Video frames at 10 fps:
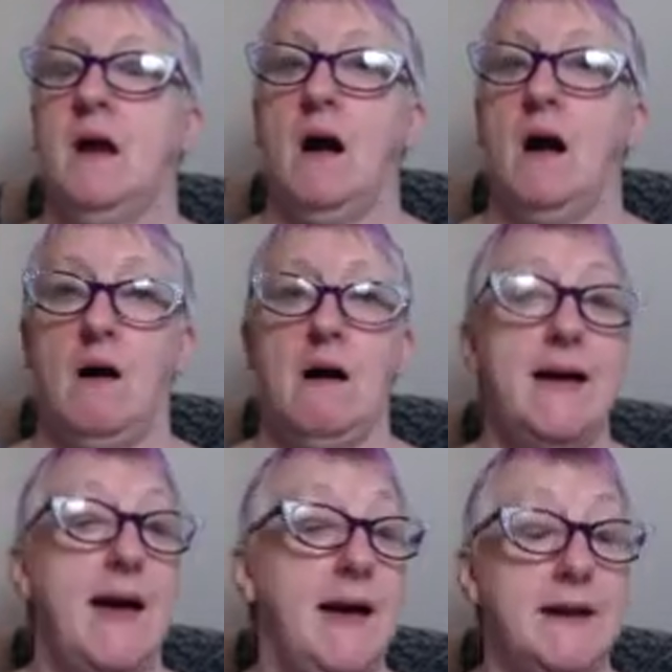I
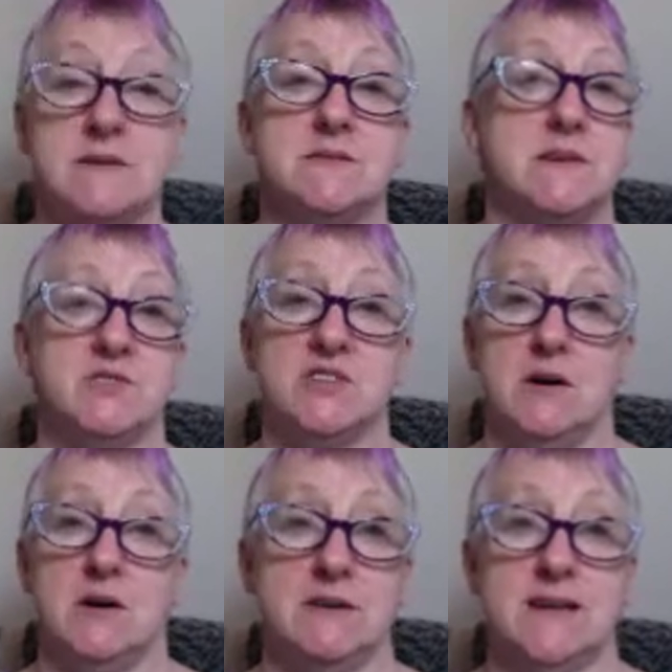hate
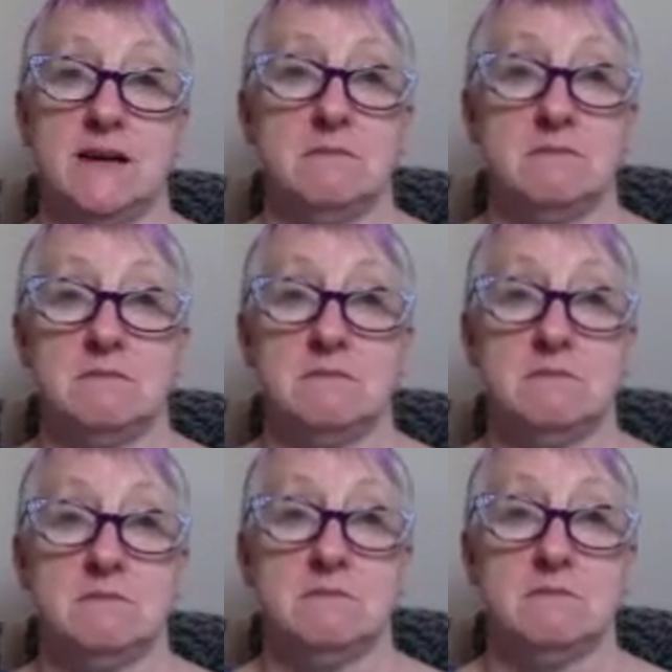socializing.
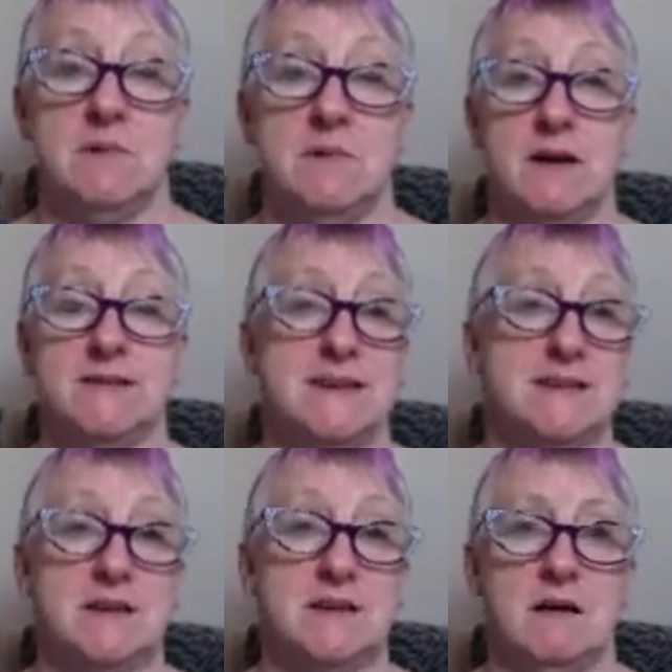And I said
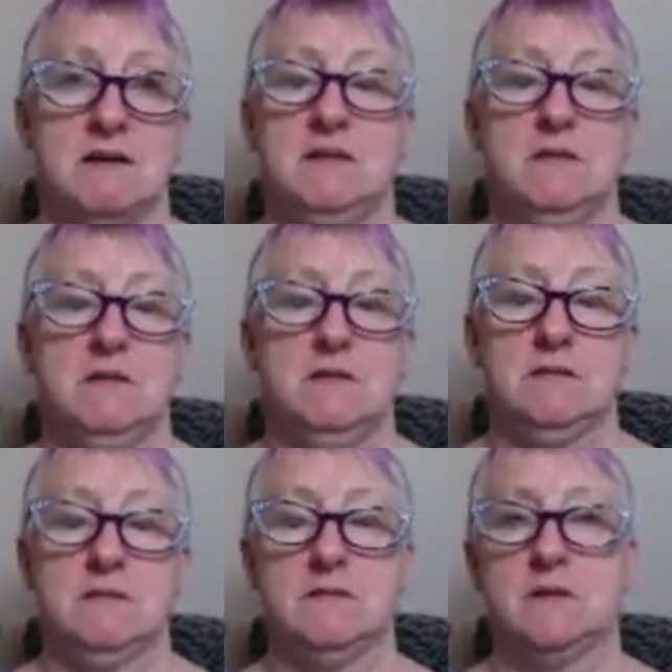to her, oh,
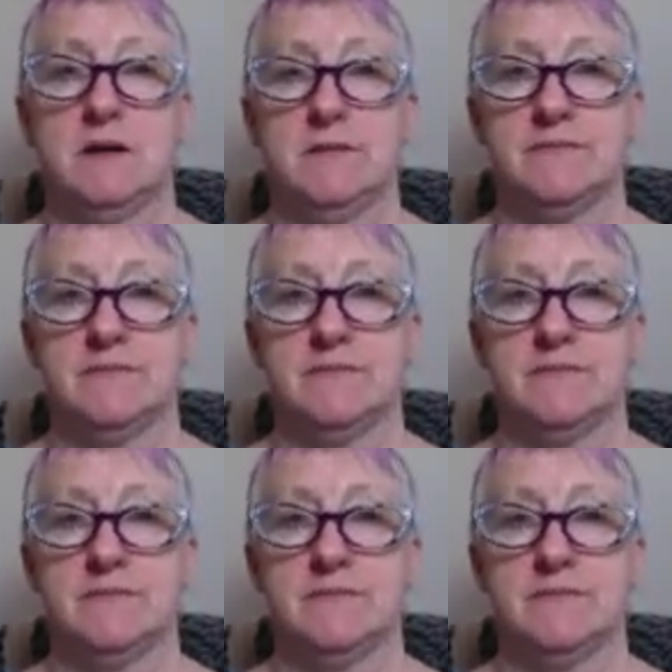no,